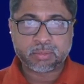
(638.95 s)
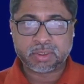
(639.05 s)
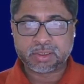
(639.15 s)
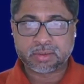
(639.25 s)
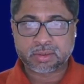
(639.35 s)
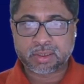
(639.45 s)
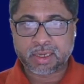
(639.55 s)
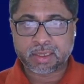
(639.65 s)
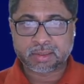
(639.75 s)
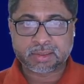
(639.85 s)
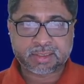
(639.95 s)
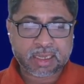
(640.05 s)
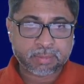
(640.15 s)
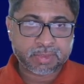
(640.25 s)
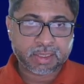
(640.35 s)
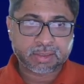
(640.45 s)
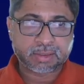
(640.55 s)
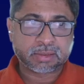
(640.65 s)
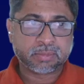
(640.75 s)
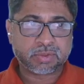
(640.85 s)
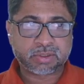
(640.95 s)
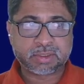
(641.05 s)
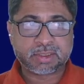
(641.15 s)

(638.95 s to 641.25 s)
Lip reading: the ability to create the tabbed items,